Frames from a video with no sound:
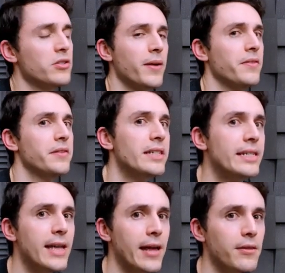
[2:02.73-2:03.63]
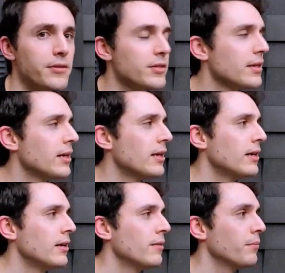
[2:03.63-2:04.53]
about the details,
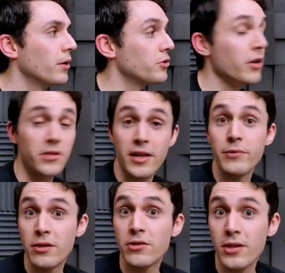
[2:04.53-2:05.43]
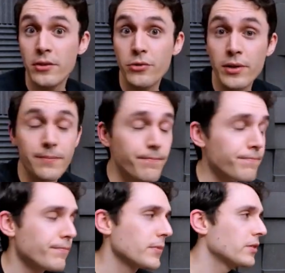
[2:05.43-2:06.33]
but she knows that there was no surgery.
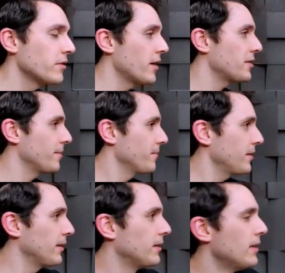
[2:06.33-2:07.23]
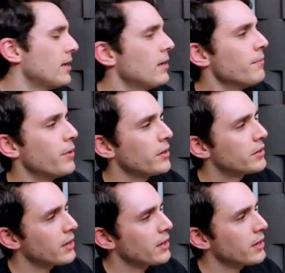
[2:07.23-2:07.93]
So that's something. But